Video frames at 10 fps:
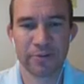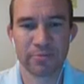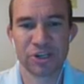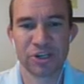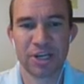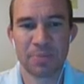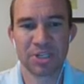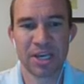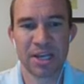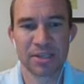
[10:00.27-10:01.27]
information
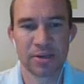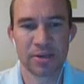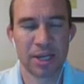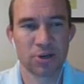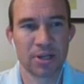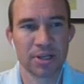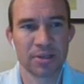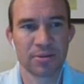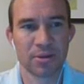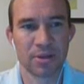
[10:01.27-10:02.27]
updates. I try to
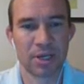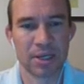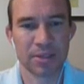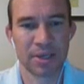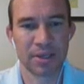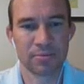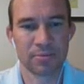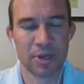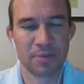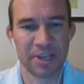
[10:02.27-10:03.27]
get
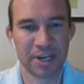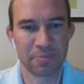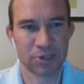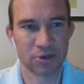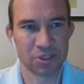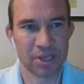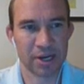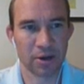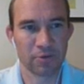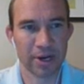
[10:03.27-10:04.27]
updated pictures
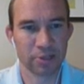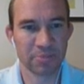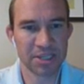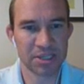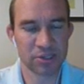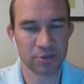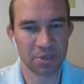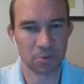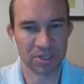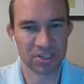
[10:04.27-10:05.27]
there on a regular basis
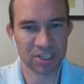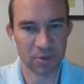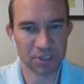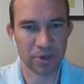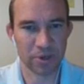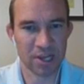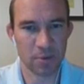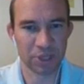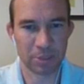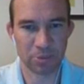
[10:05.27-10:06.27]
so people can see what's going
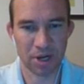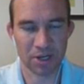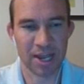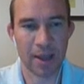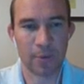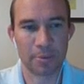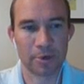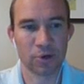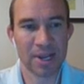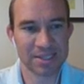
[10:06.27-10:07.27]
on with the product and how we're
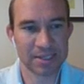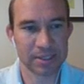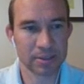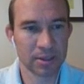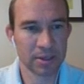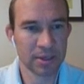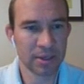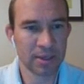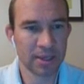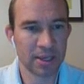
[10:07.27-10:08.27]
progressing.
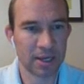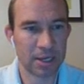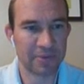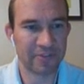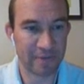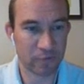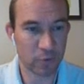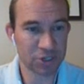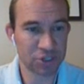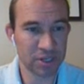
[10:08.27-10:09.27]
If you have
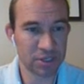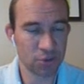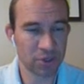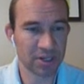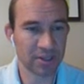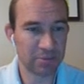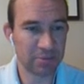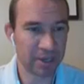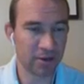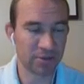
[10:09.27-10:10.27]
questions, you can
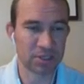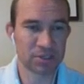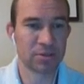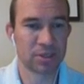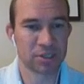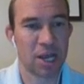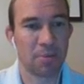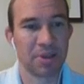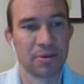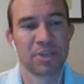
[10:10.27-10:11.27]
email this
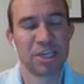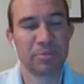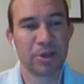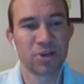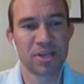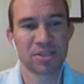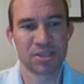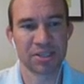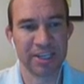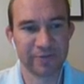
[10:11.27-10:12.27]
common email address,
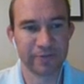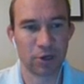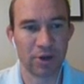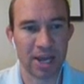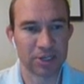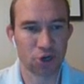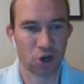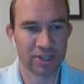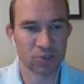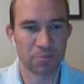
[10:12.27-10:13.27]
this
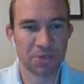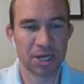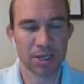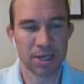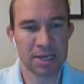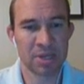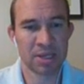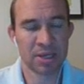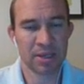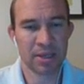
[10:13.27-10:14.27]

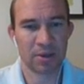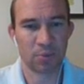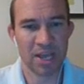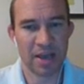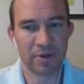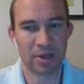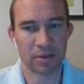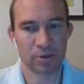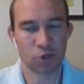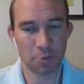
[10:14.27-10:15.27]
info@charlotteswim.com. And we have
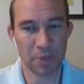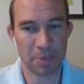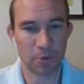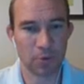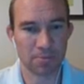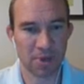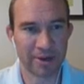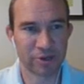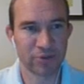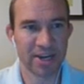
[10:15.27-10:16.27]
a group of people who are
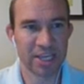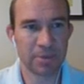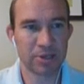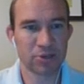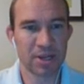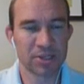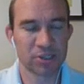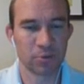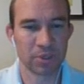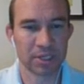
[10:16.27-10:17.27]
monitoring that email address
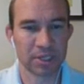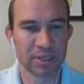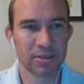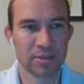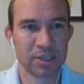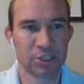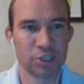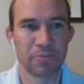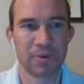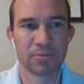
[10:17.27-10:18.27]
so we can
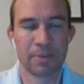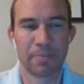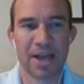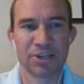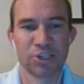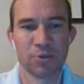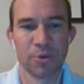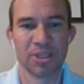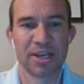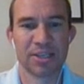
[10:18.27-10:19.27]
get back to you
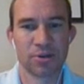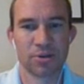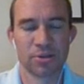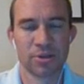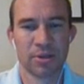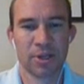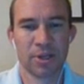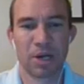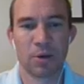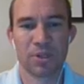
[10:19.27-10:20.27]
with the answers
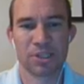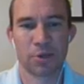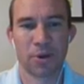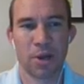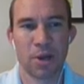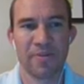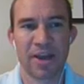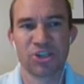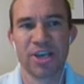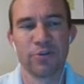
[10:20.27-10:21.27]
about what's going on. We've
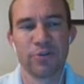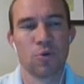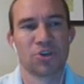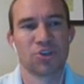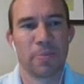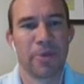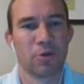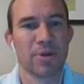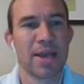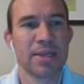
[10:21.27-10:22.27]
actually had a few questions come in
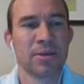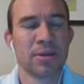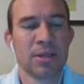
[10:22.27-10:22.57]
already.